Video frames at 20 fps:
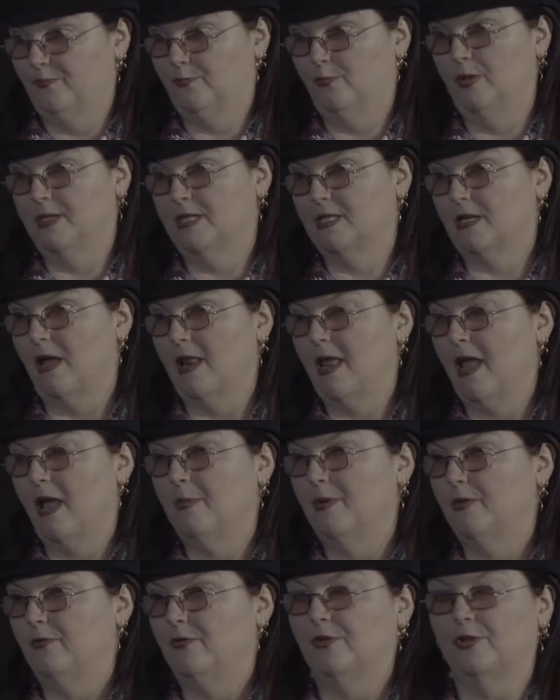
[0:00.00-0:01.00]
with Scott
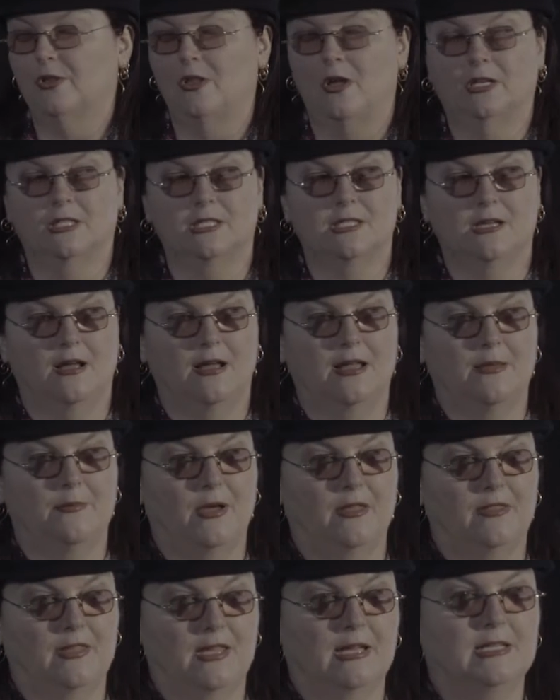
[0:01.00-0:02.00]
Hammond for a long time
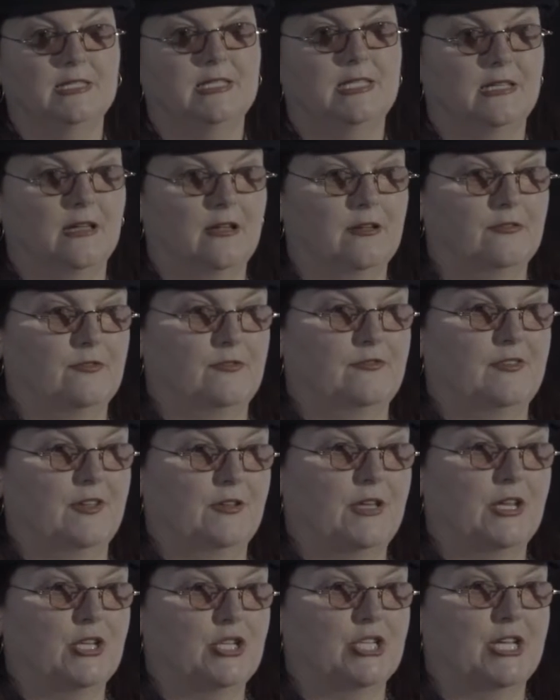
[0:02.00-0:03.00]
on the idea of a
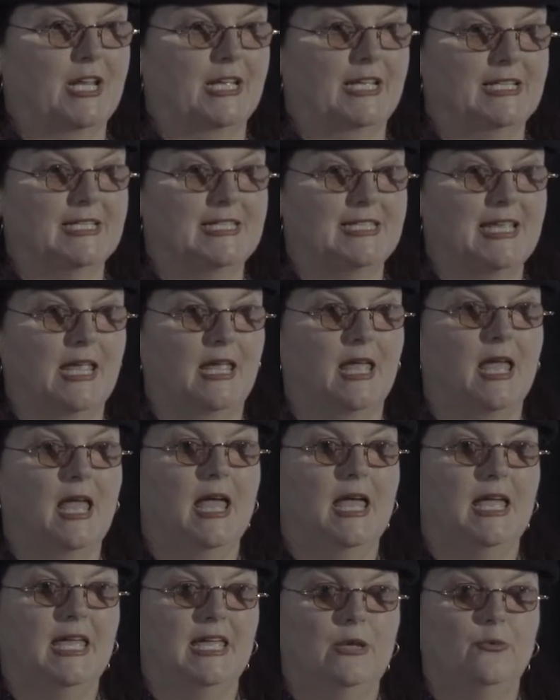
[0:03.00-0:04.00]
foundation, I can say
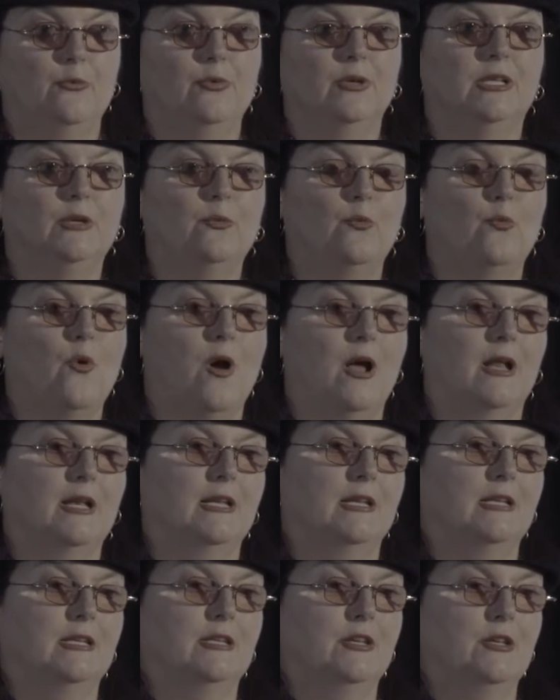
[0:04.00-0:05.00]
he really
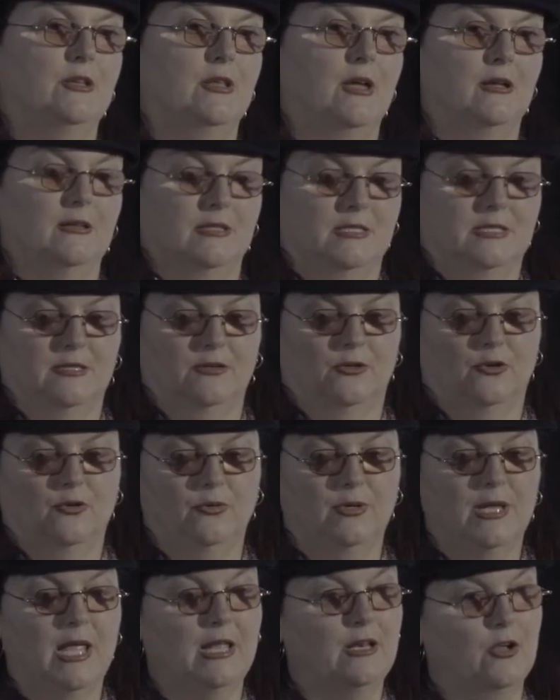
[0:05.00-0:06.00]
wanted to
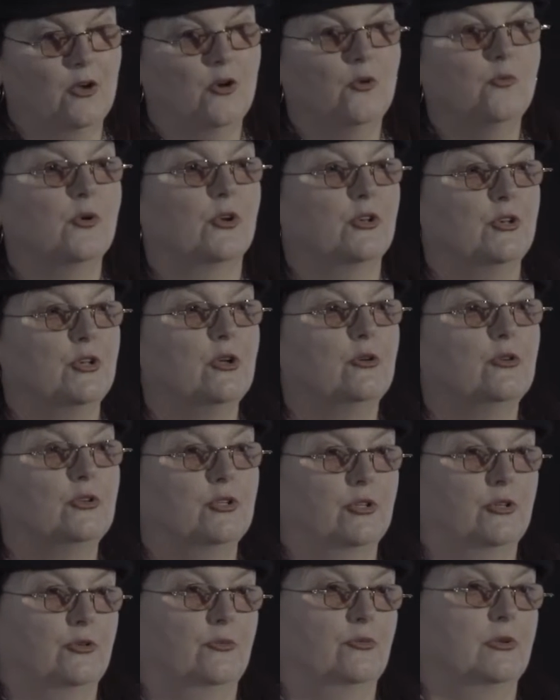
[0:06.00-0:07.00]
create a home where Node
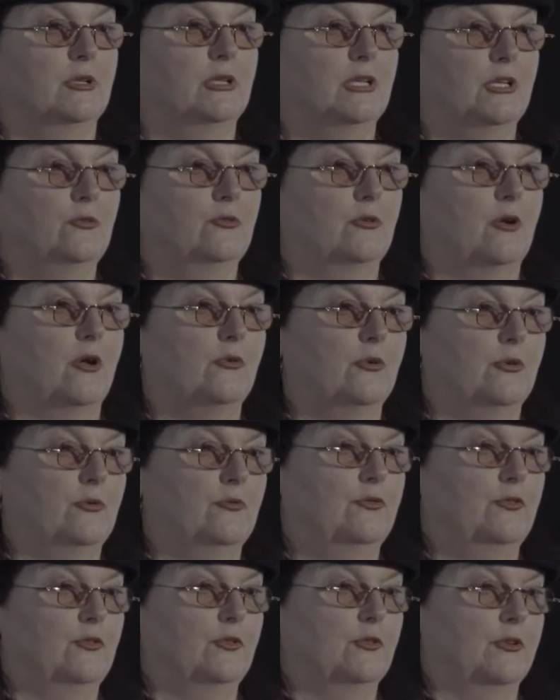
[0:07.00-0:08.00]
could really grow and
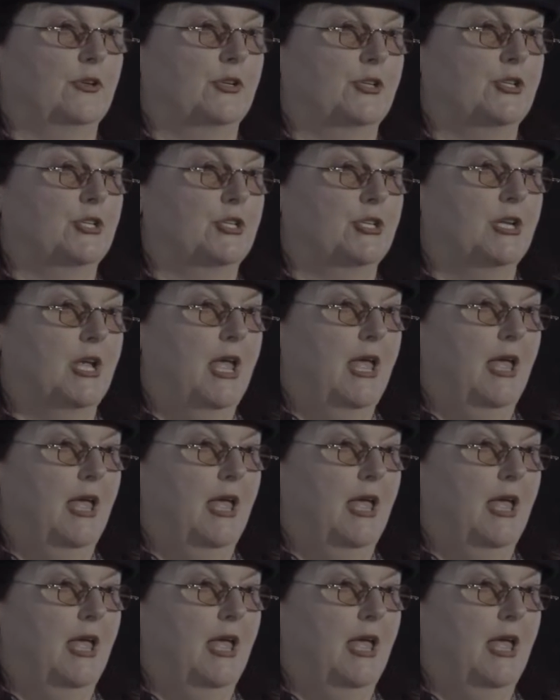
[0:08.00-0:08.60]
flourish,